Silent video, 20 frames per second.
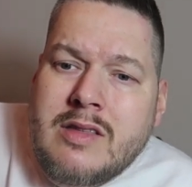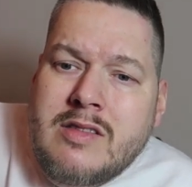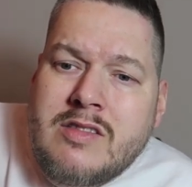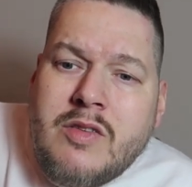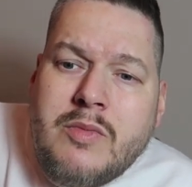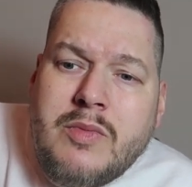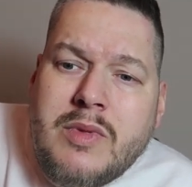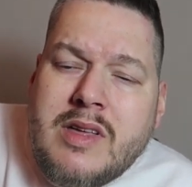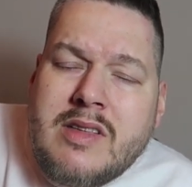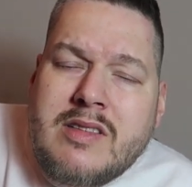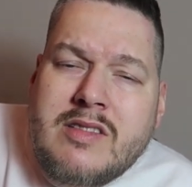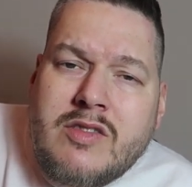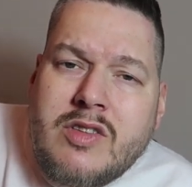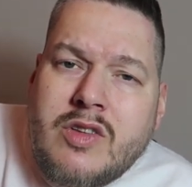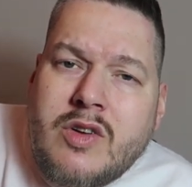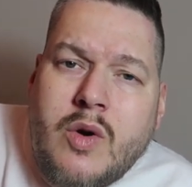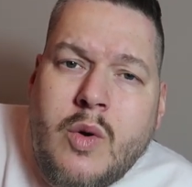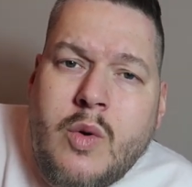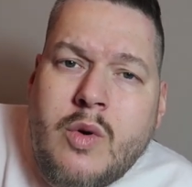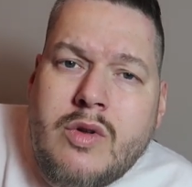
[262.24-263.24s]
Something's
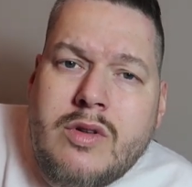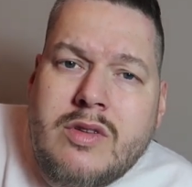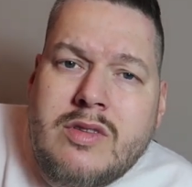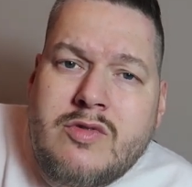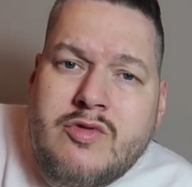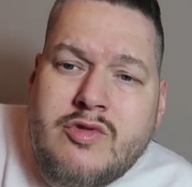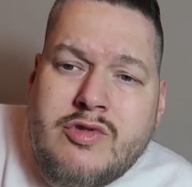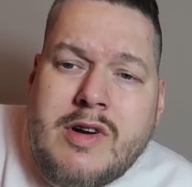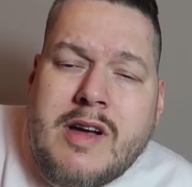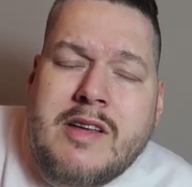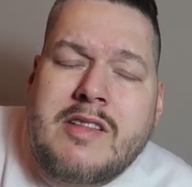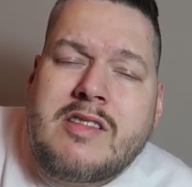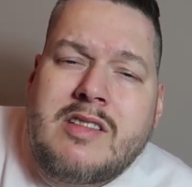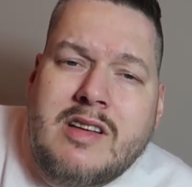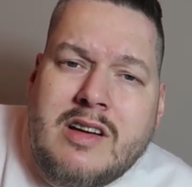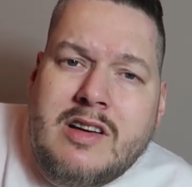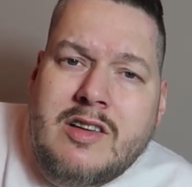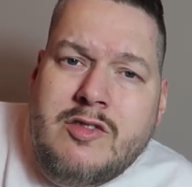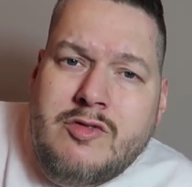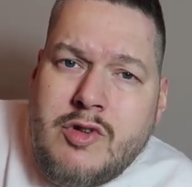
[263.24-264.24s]
going
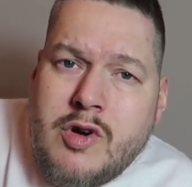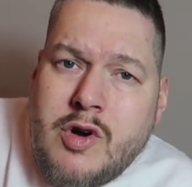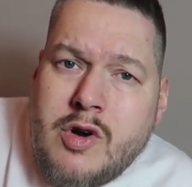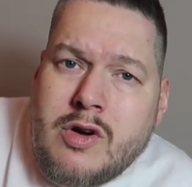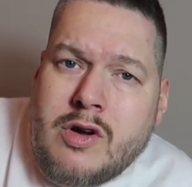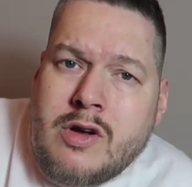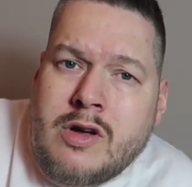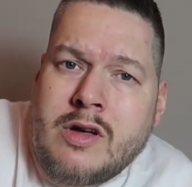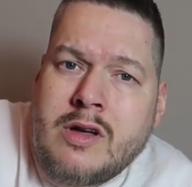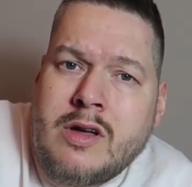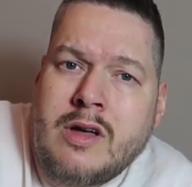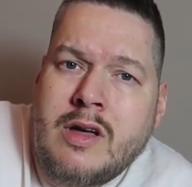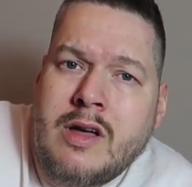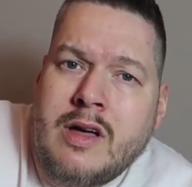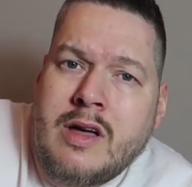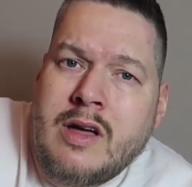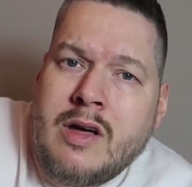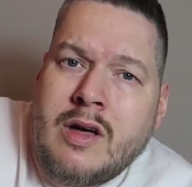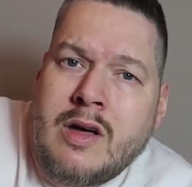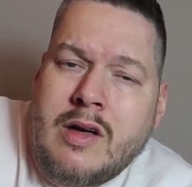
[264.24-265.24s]
drastically wrong
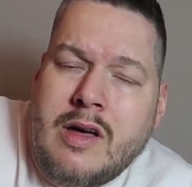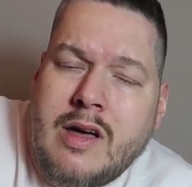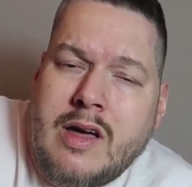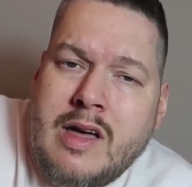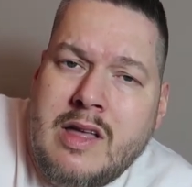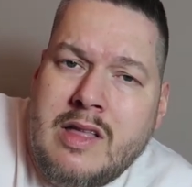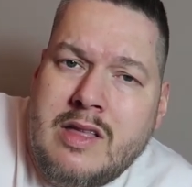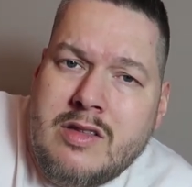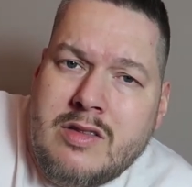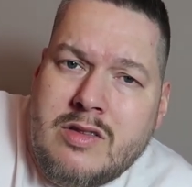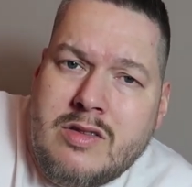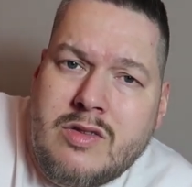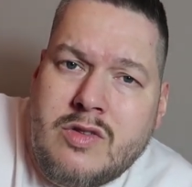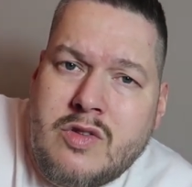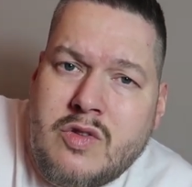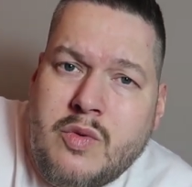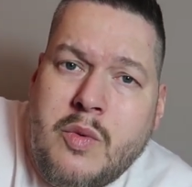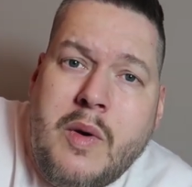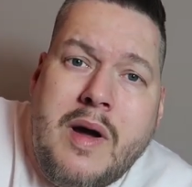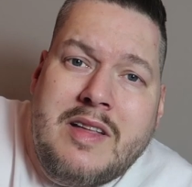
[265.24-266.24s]
in
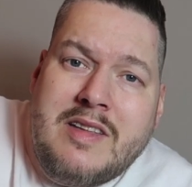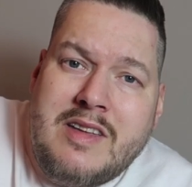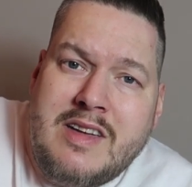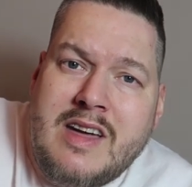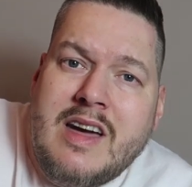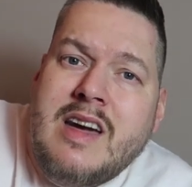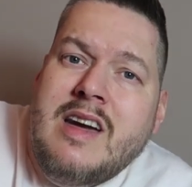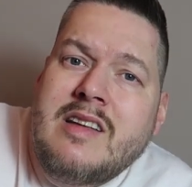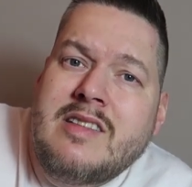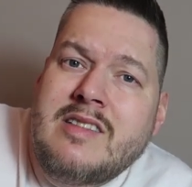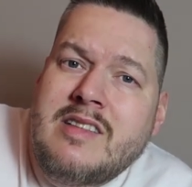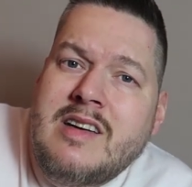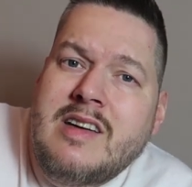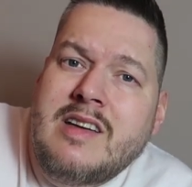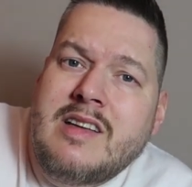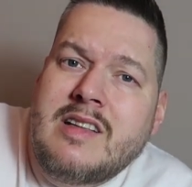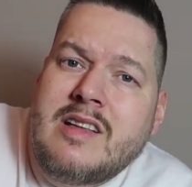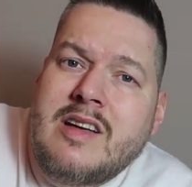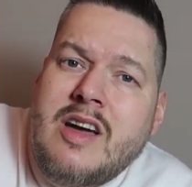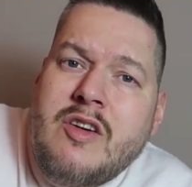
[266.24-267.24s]

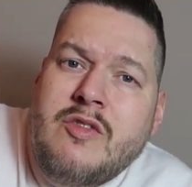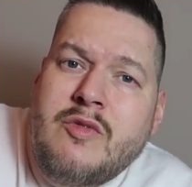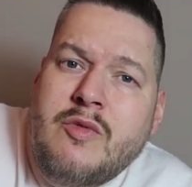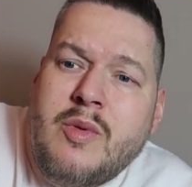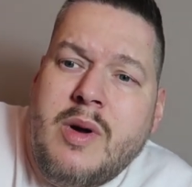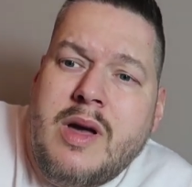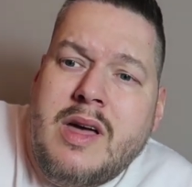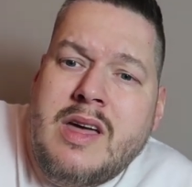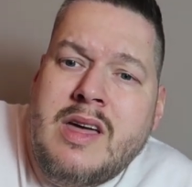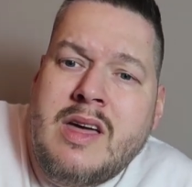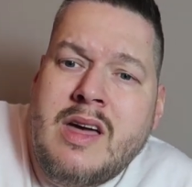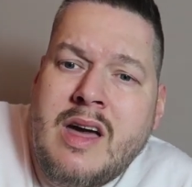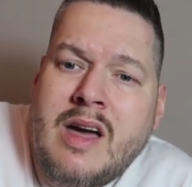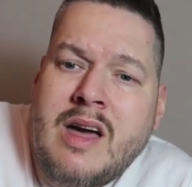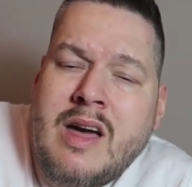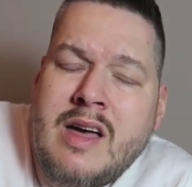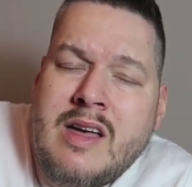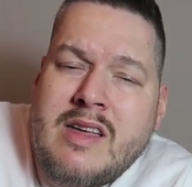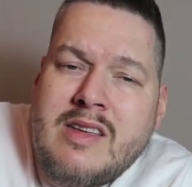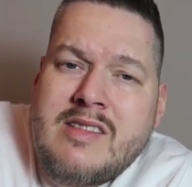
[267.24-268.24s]
2018 if we
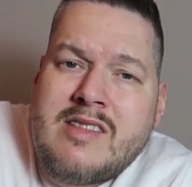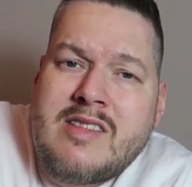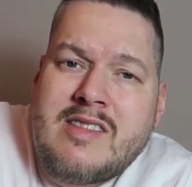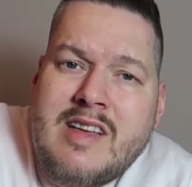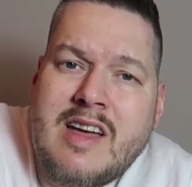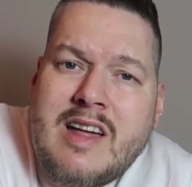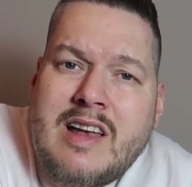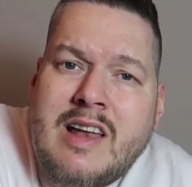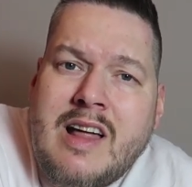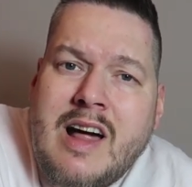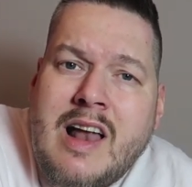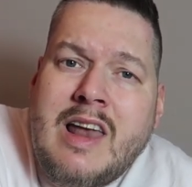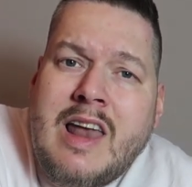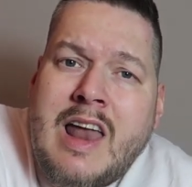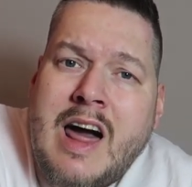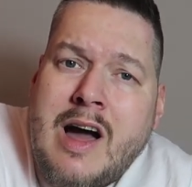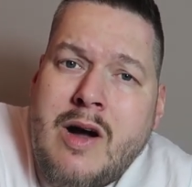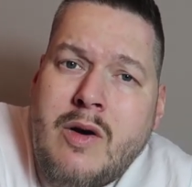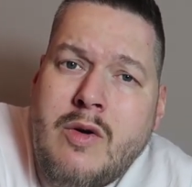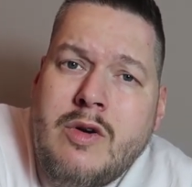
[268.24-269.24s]
still
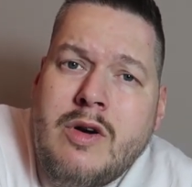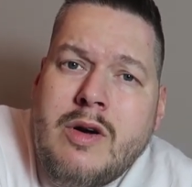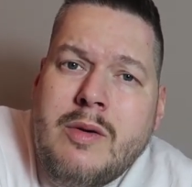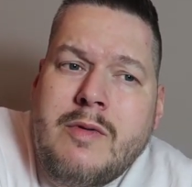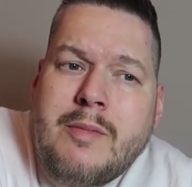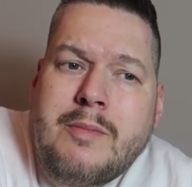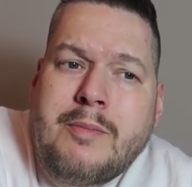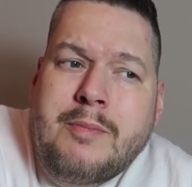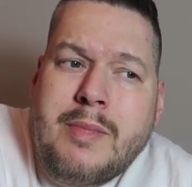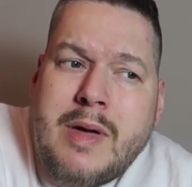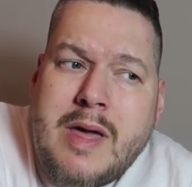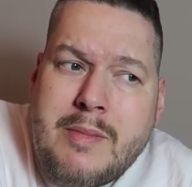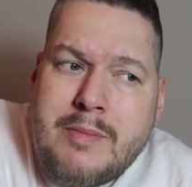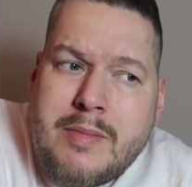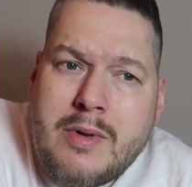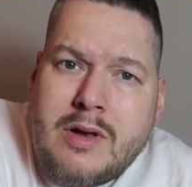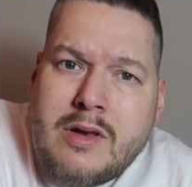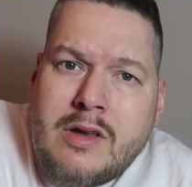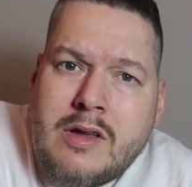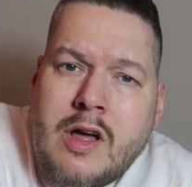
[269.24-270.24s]
allow
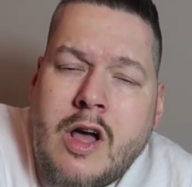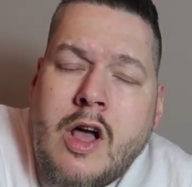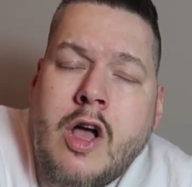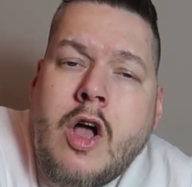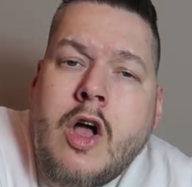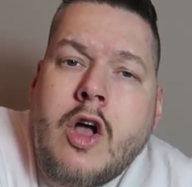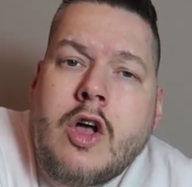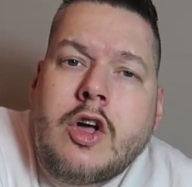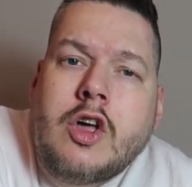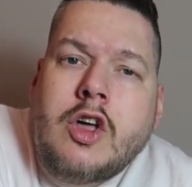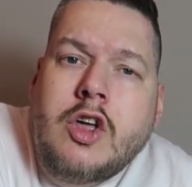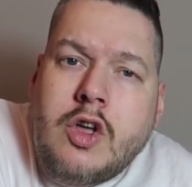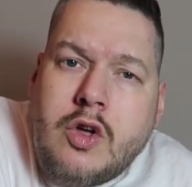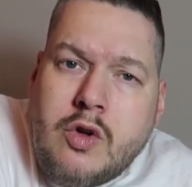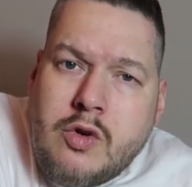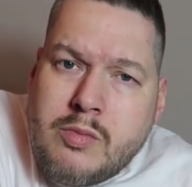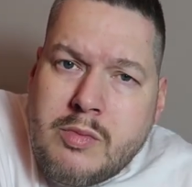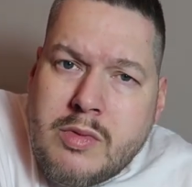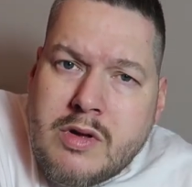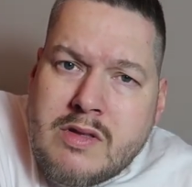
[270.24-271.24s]
people,
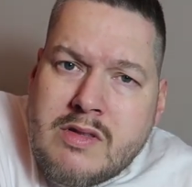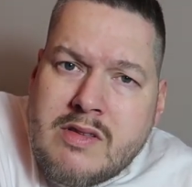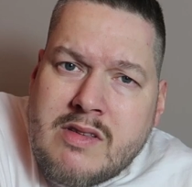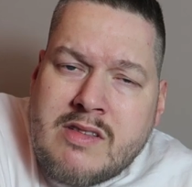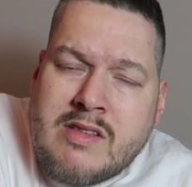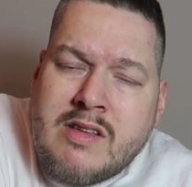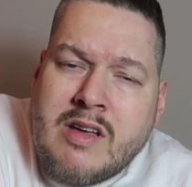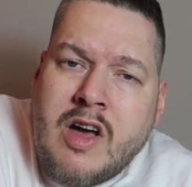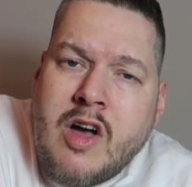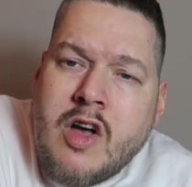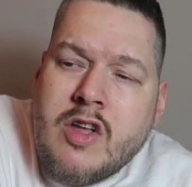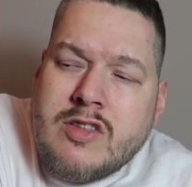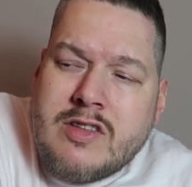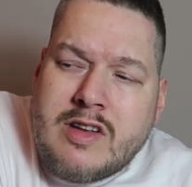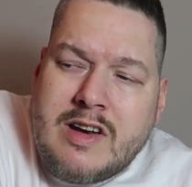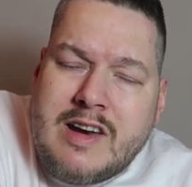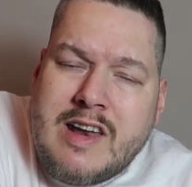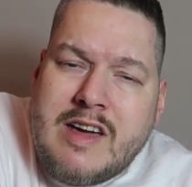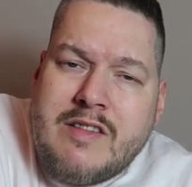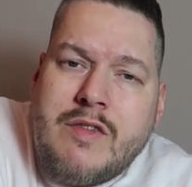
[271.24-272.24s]
humans,
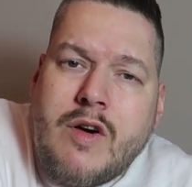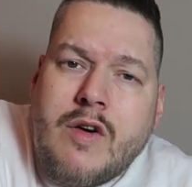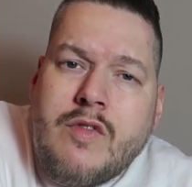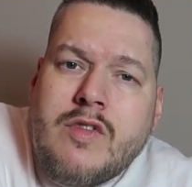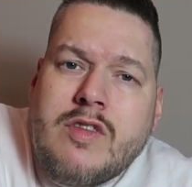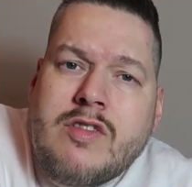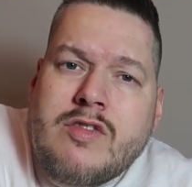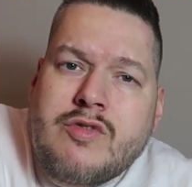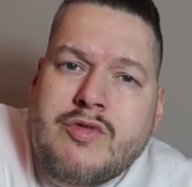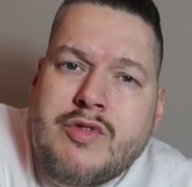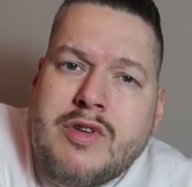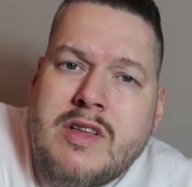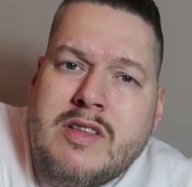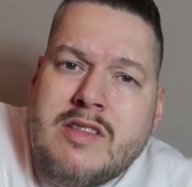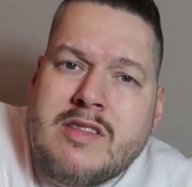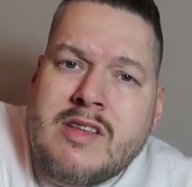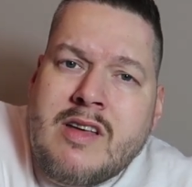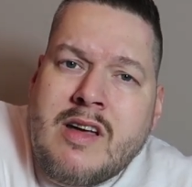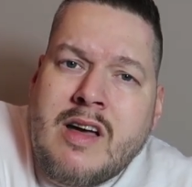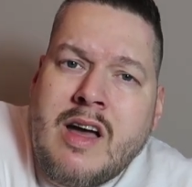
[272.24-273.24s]
to live on the
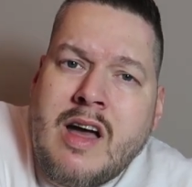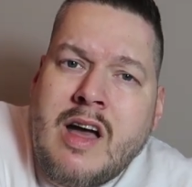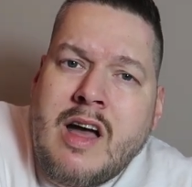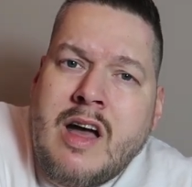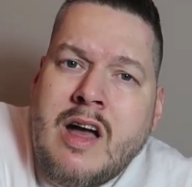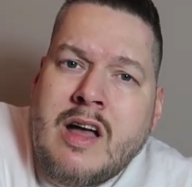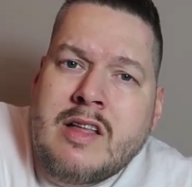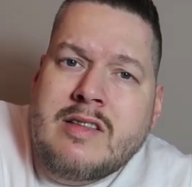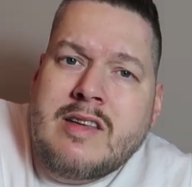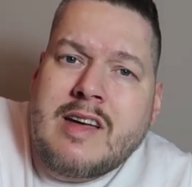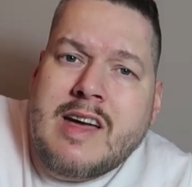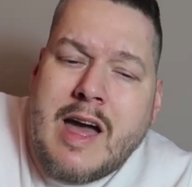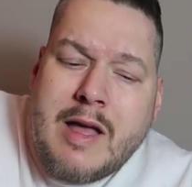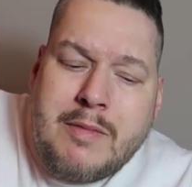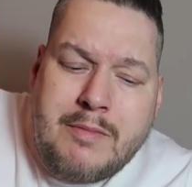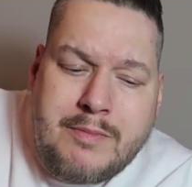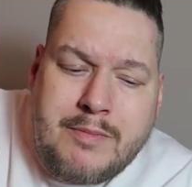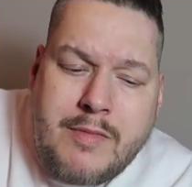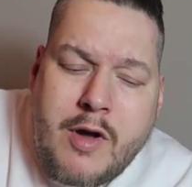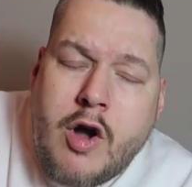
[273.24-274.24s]
streets, to
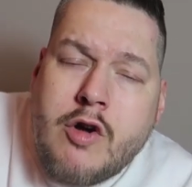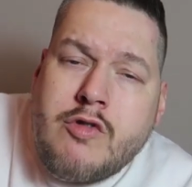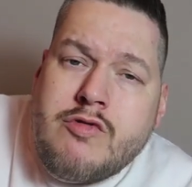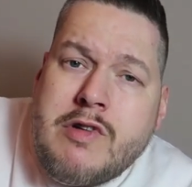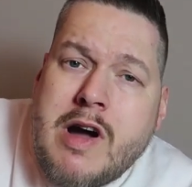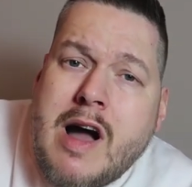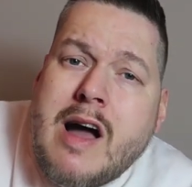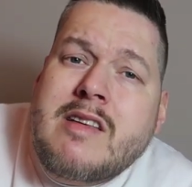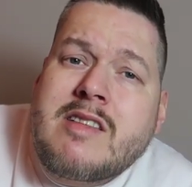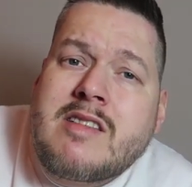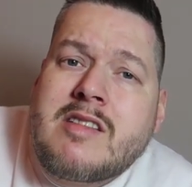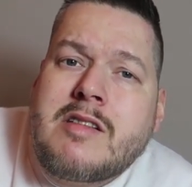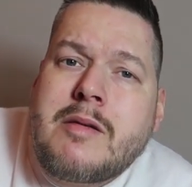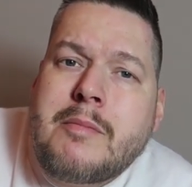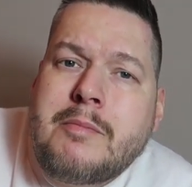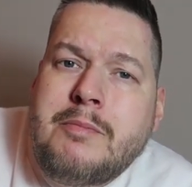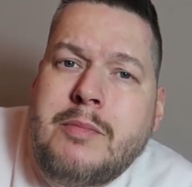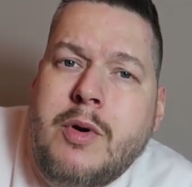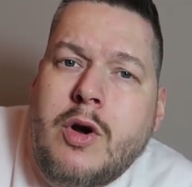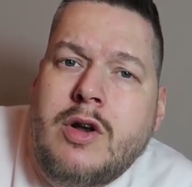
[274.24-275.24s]
get harassed,
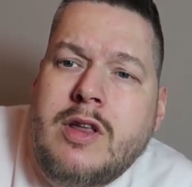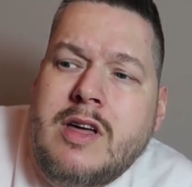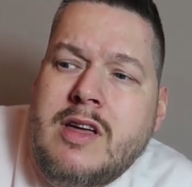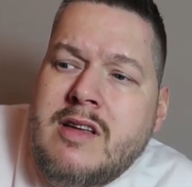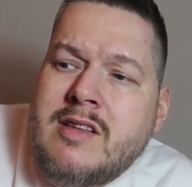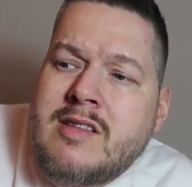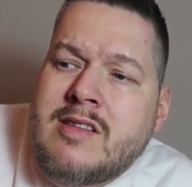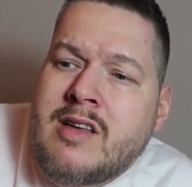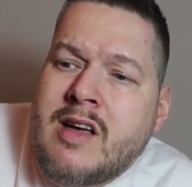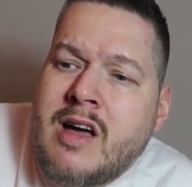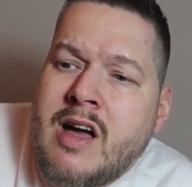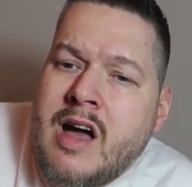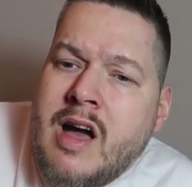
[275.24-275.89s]
bullied,